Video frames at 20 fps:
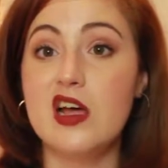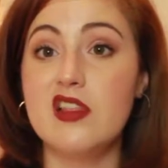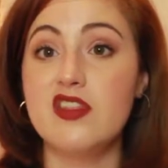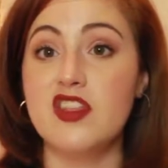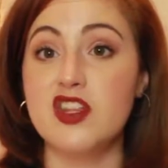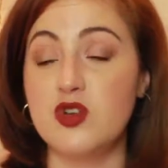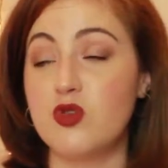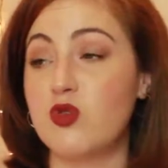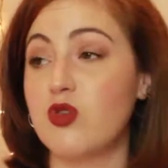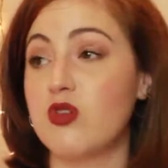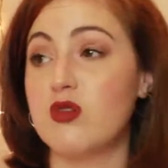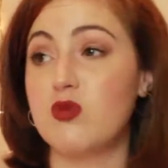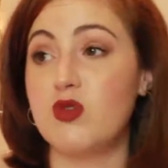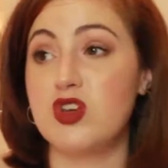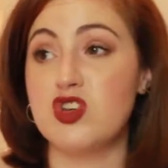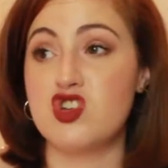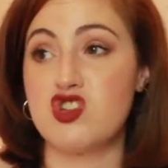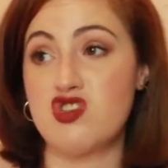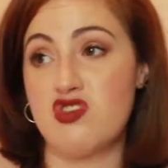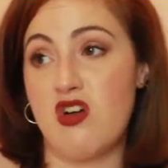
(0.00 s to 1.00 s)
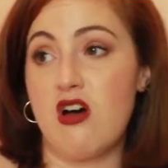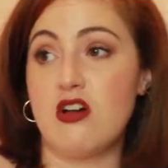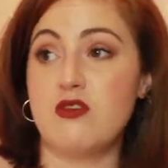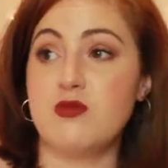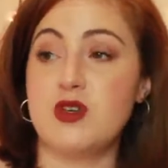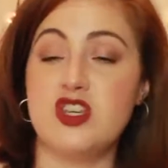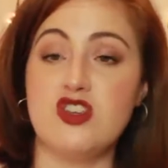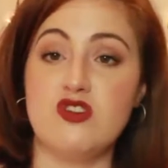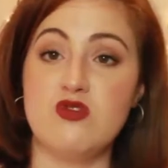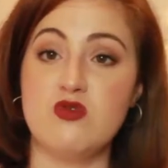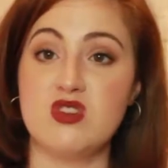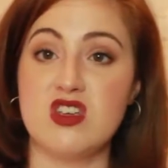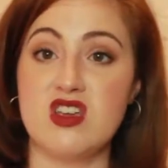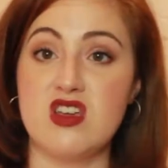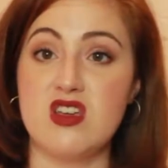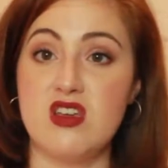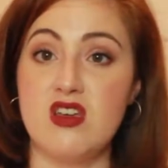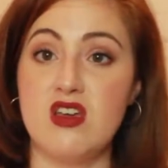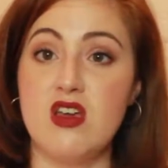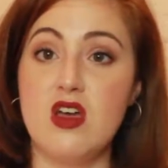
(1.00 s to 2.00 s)
the degree we should all be
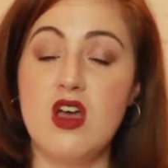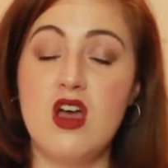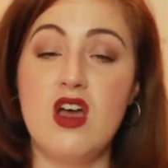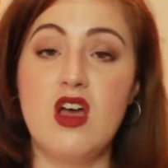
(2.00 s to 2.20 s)
using